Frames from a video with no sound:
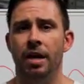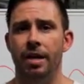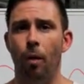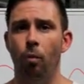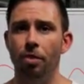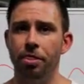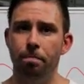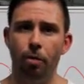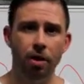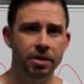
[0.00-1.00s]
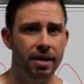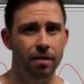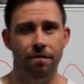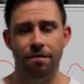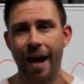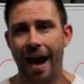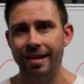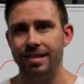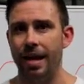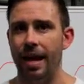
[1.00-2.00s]
Now what the protein and
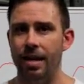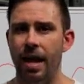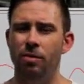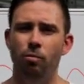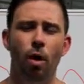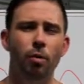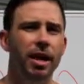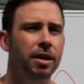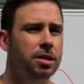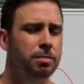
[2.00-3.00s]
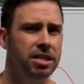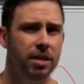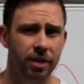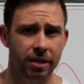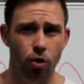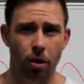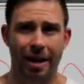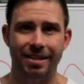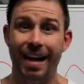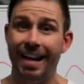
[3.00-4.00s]
fats and what we're going to specifically talk
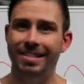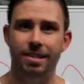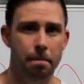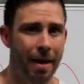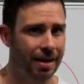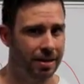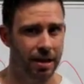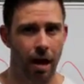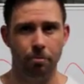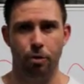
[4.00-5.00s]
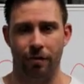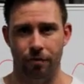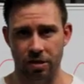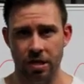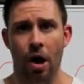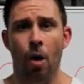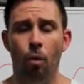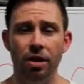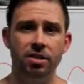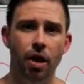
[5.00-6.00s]
about today is the meat and nut breakfast.
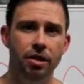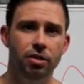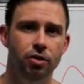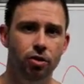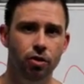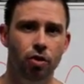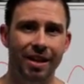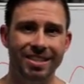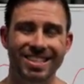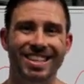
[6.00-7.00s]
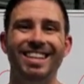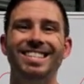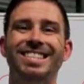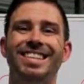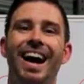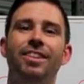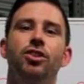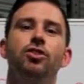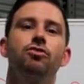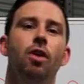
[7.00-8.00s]
What it's going to do, guys, is it's going to start
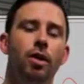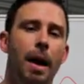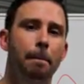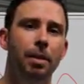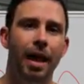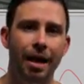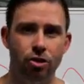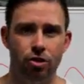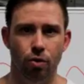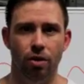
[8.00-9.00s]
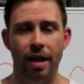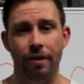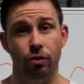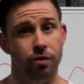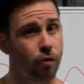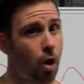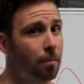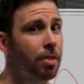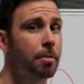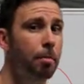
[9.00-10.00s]
to control our blood sugar levels
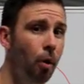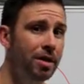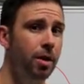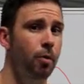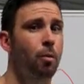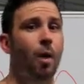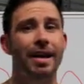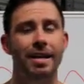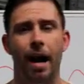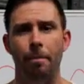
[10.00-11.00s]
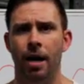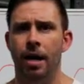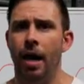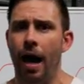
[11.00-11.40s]
from the point that we wake up.